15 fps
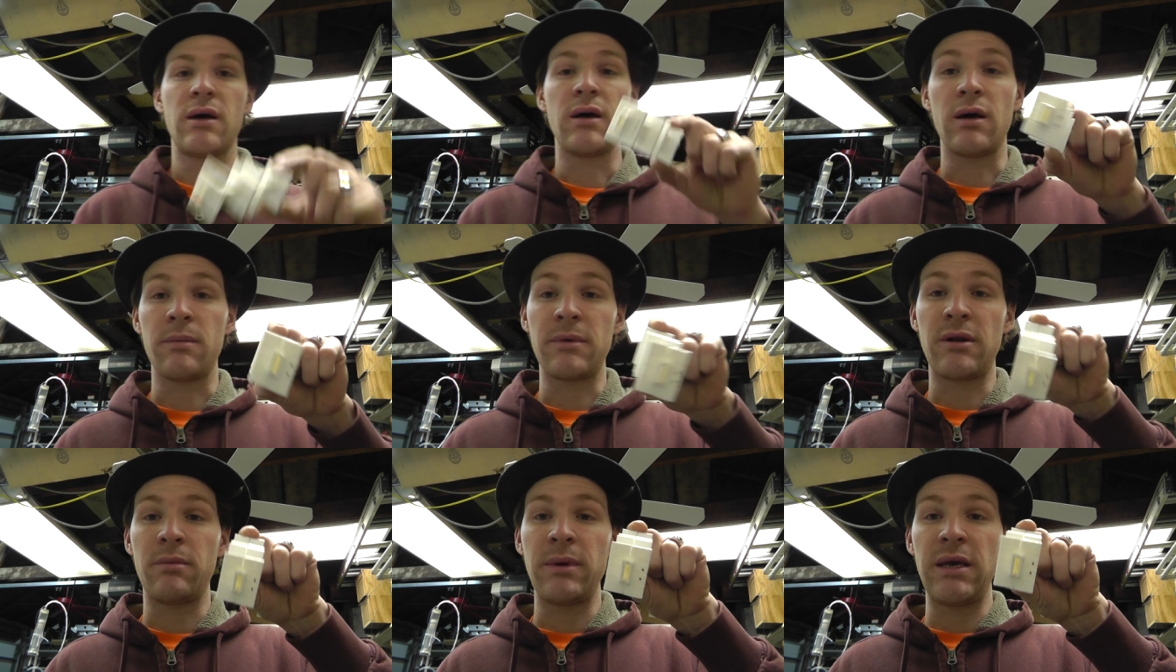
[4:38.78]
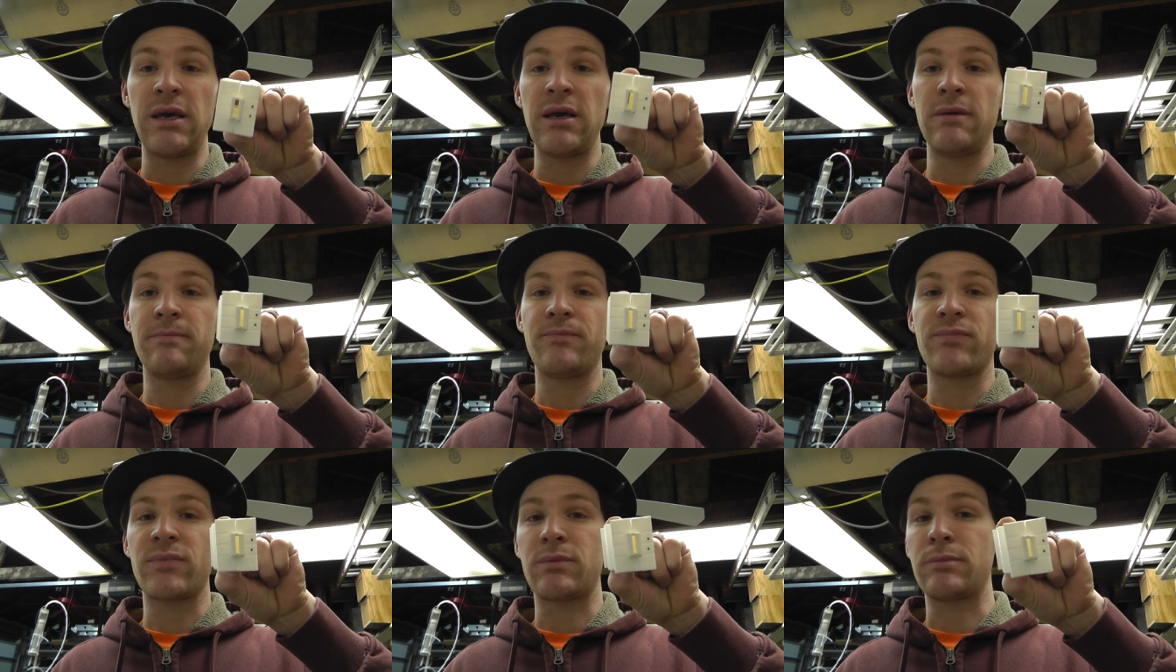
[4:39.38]
Um, it'll be
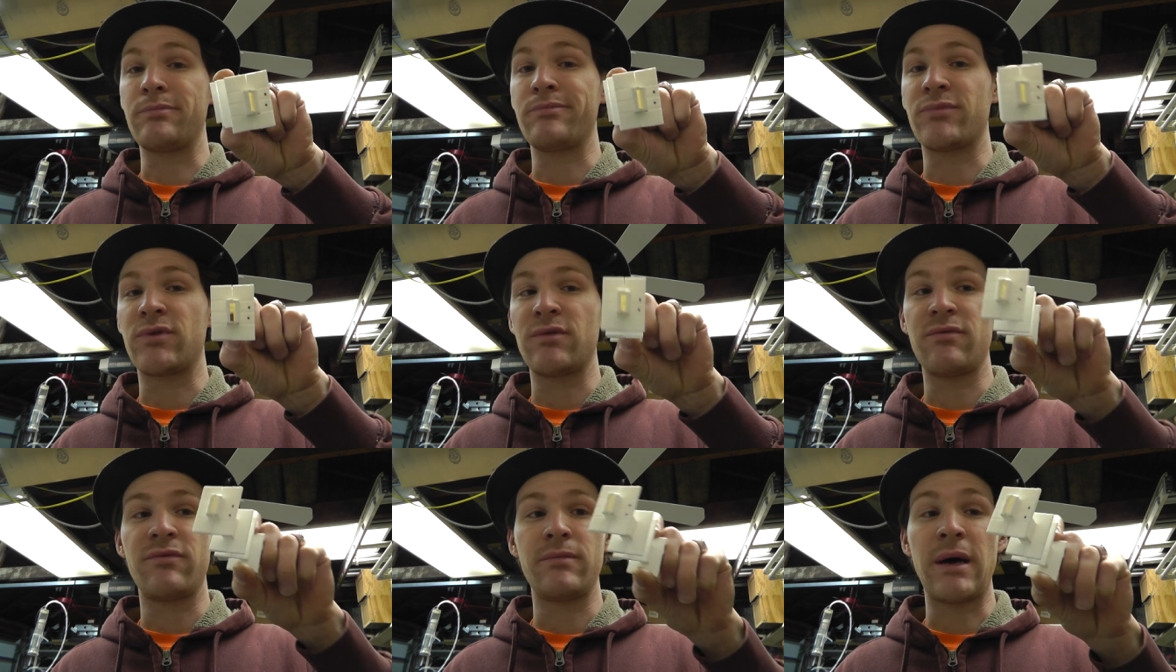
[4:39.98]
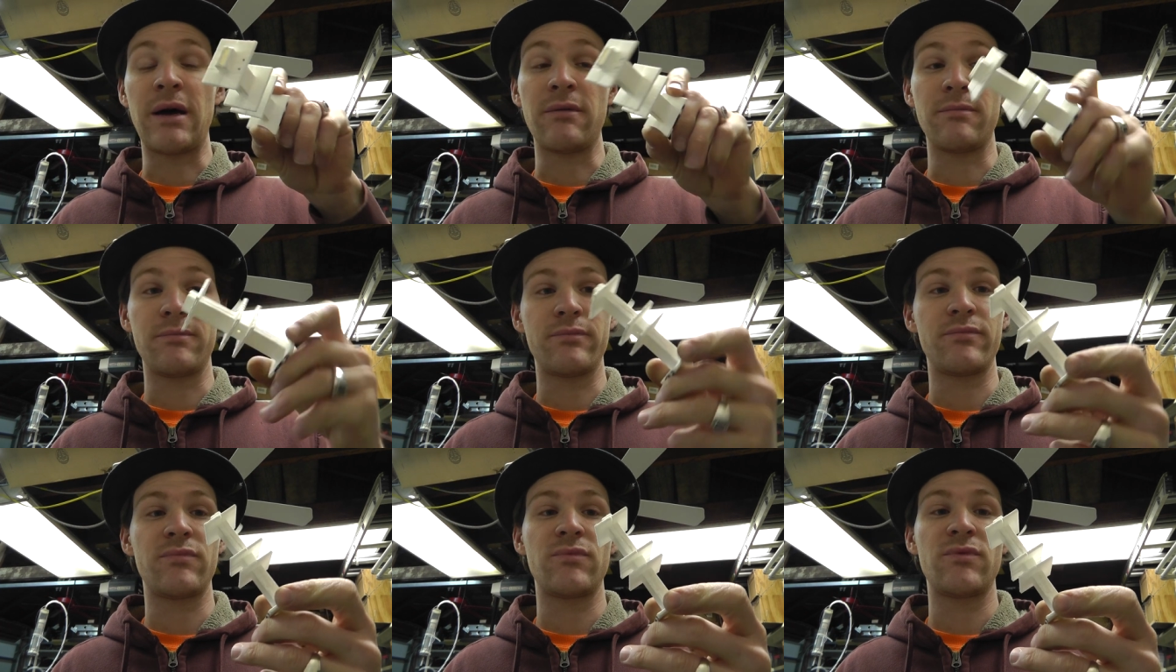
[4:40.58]
mm, about
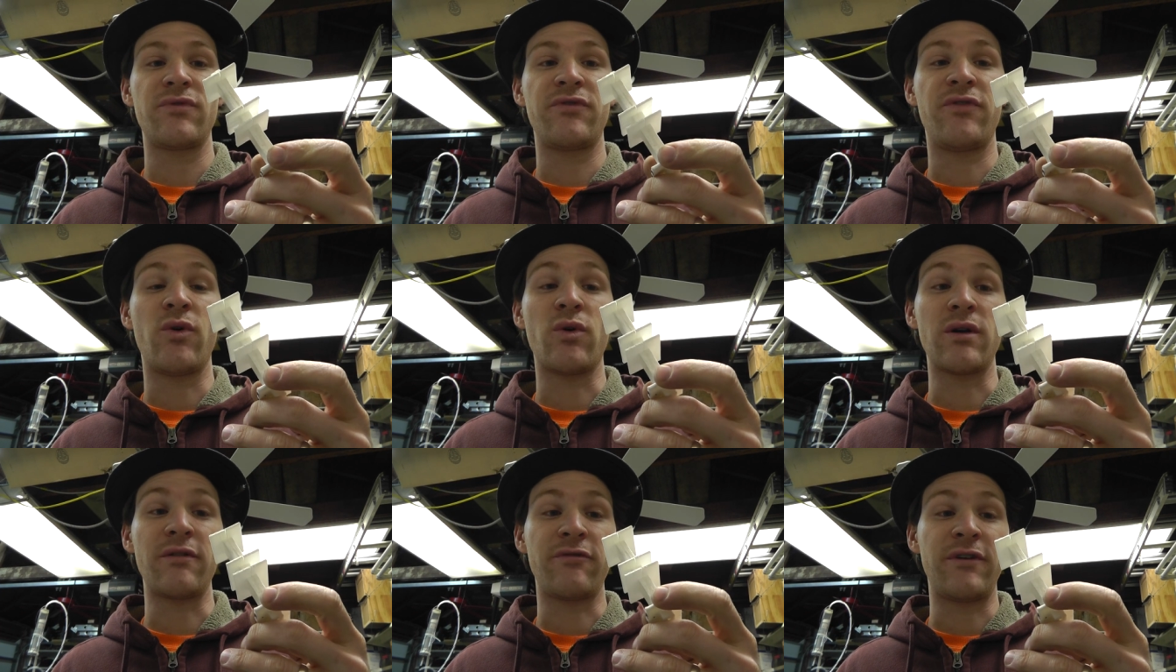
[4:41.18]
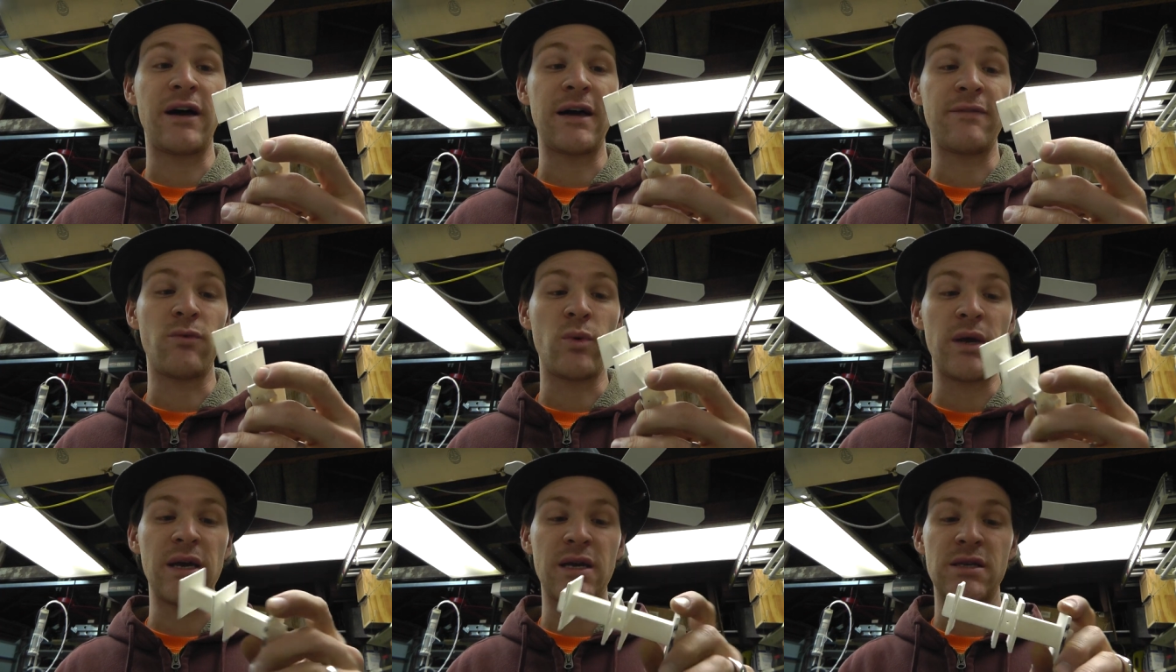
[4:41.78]
four to five
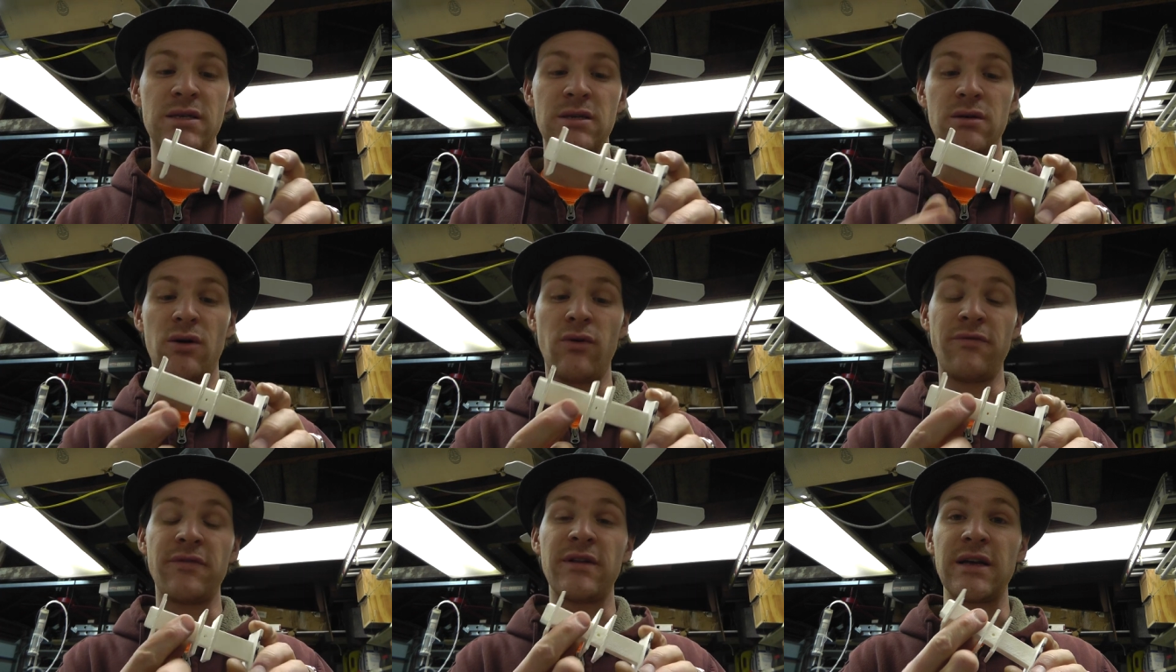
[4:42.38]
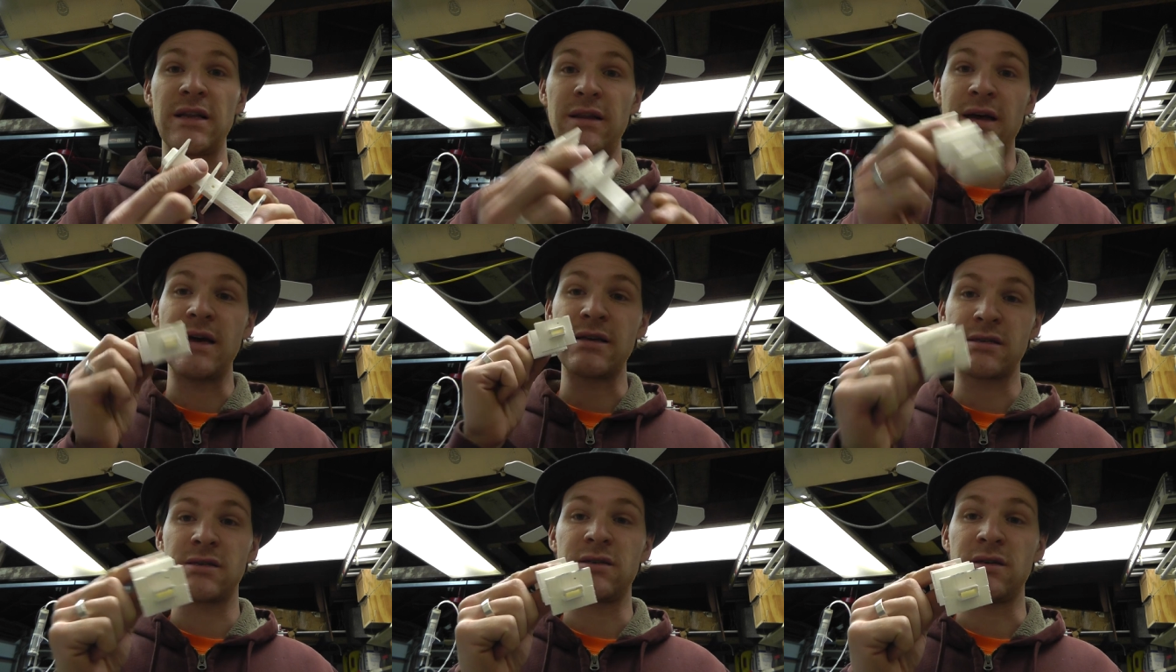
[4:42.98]
weeks, hopefully
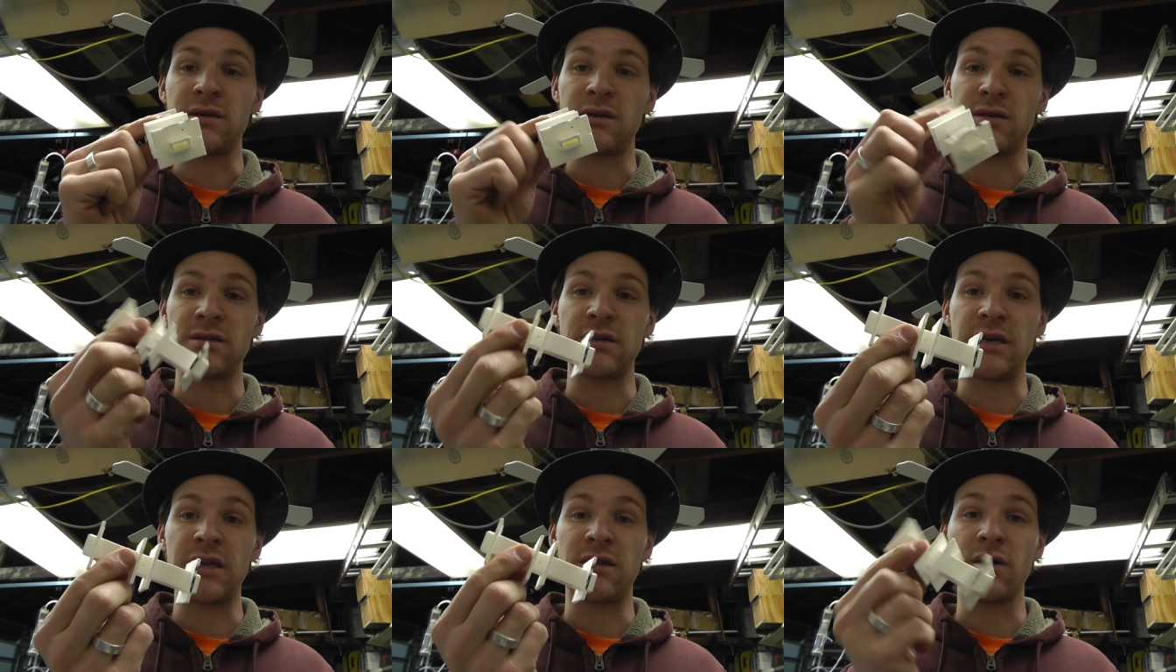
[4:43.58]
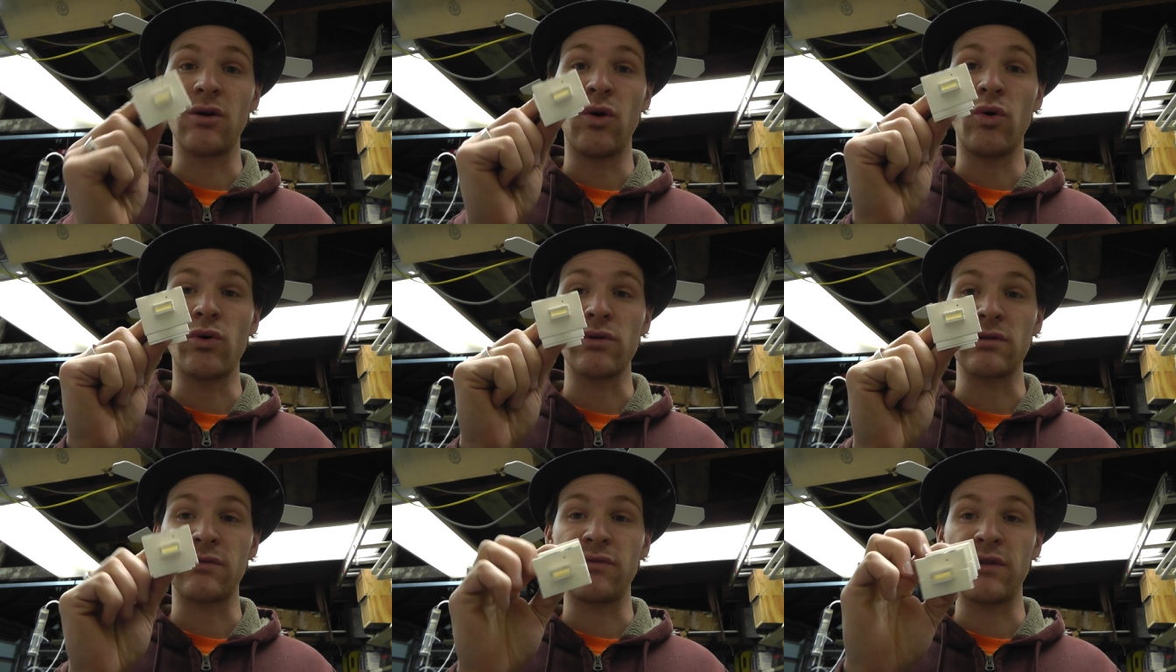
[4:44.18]
less, to, to get the
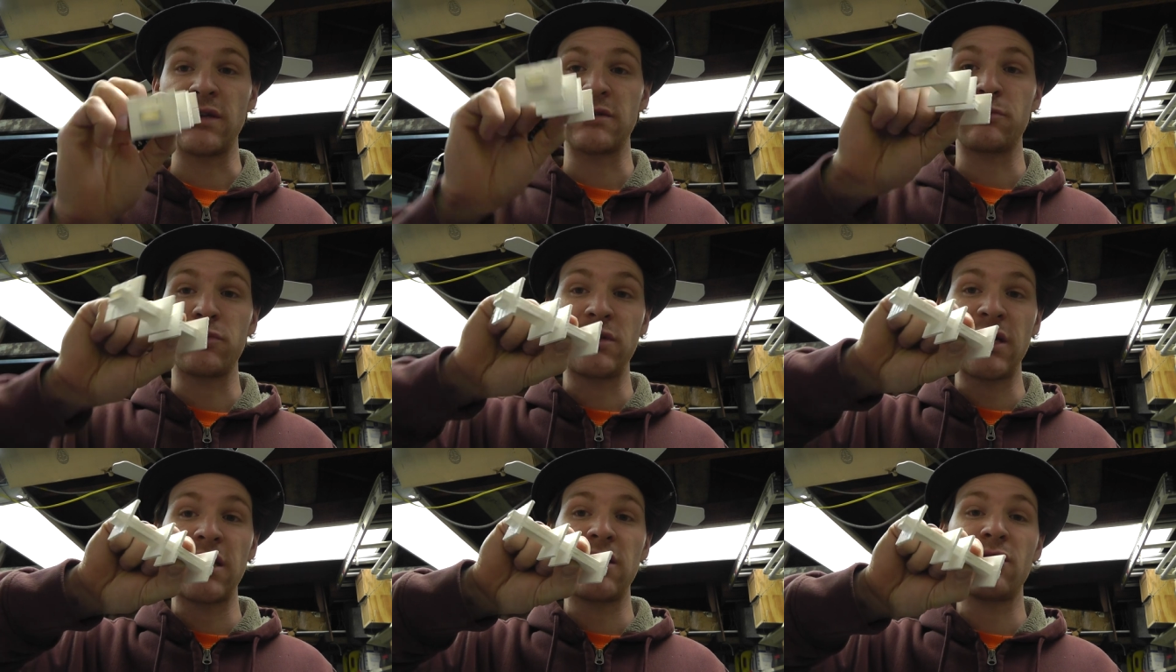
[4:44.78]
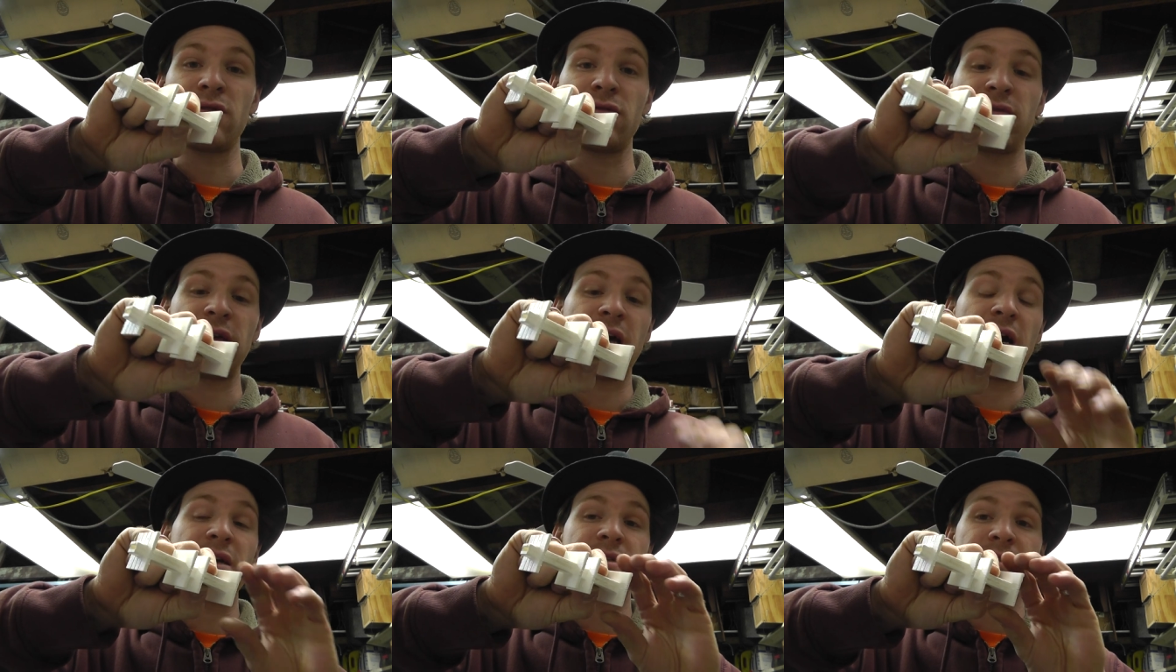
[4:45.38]
cores for this particular
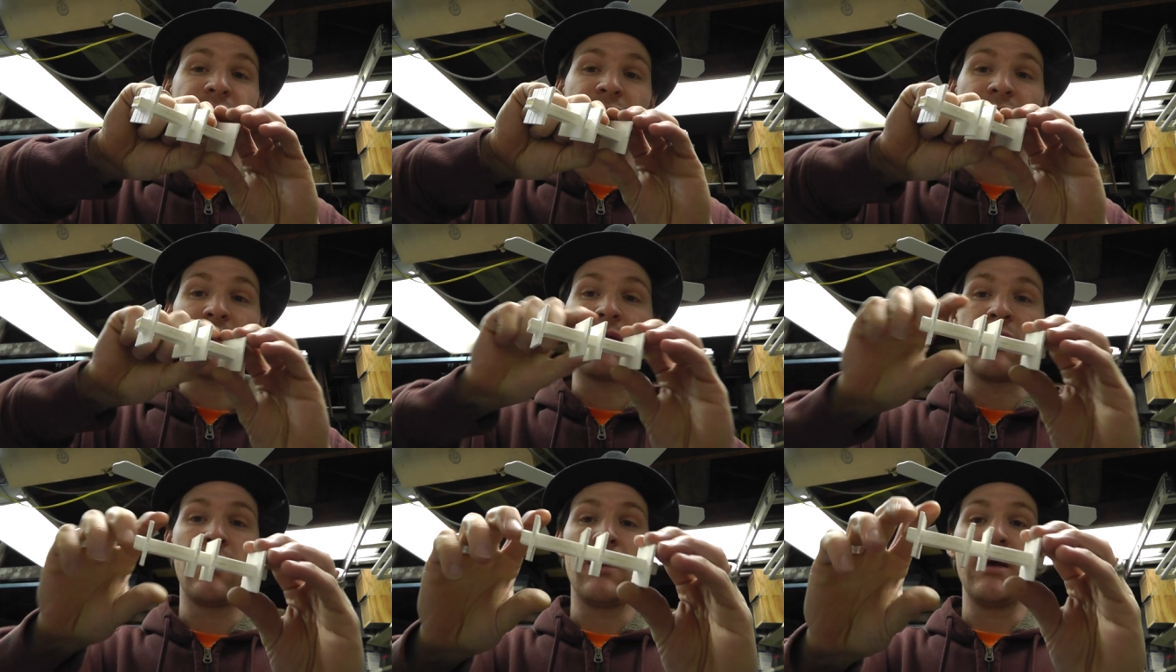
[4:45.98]
VIC.